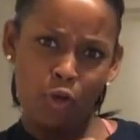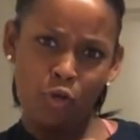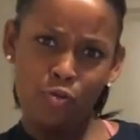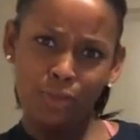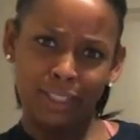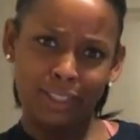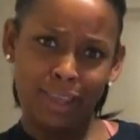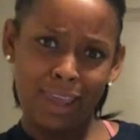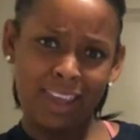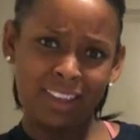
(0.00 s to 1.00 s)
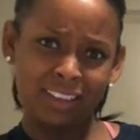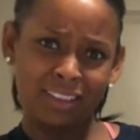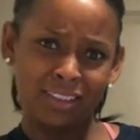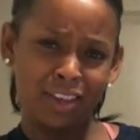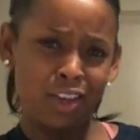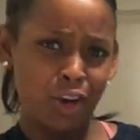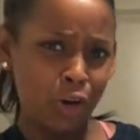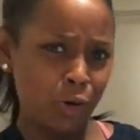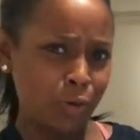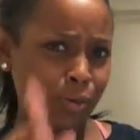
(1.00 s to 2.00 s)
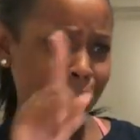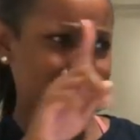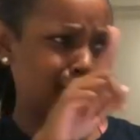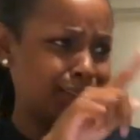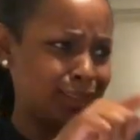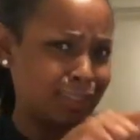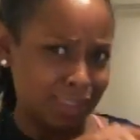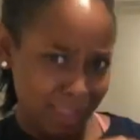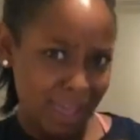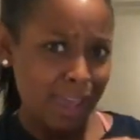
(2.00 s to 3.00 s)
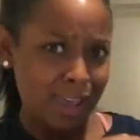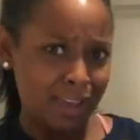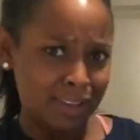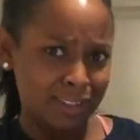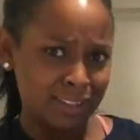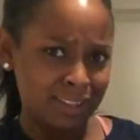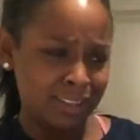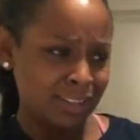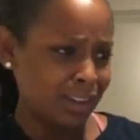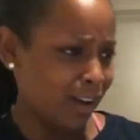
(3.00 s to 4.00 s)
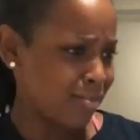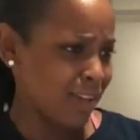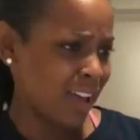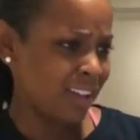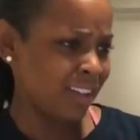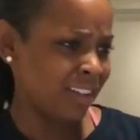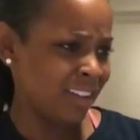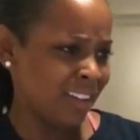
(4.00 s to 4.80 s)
Who is that? Who is that? Okay.